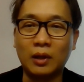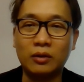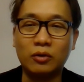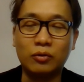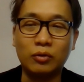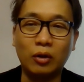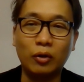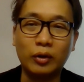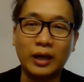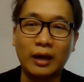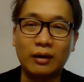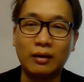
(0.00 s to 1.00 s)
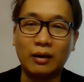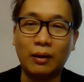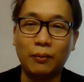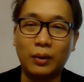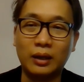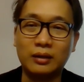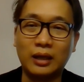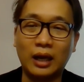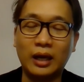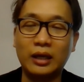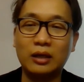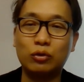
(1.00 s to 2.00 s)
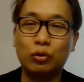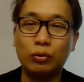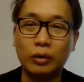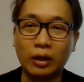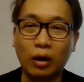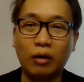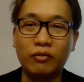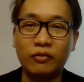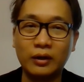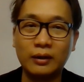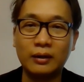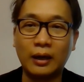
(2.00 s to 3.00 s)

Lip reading: you could look at what their layer 2 can offer.